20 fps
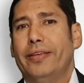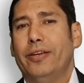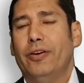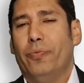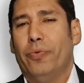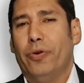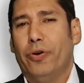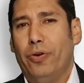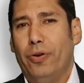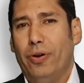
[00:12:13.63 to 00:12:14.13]

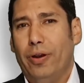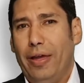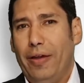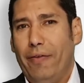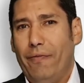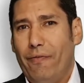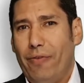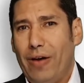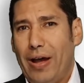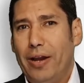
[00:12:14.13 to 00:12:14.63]
the overall
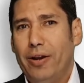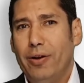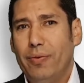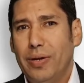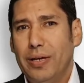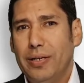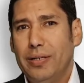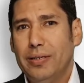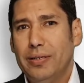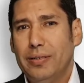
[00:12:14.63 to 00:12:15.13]

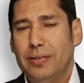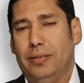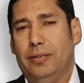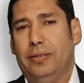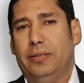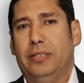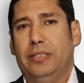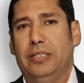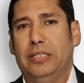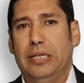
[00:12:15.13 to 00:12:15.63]
environment,
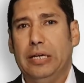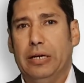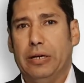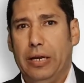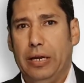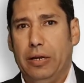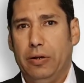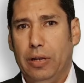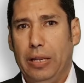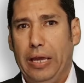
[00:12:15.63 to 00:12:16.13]
the
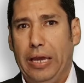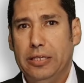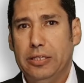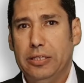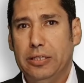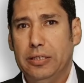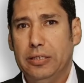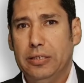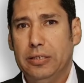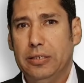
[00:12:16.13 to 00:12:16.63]

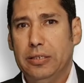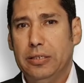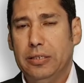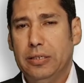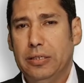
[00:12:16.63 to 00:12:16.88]
regulation,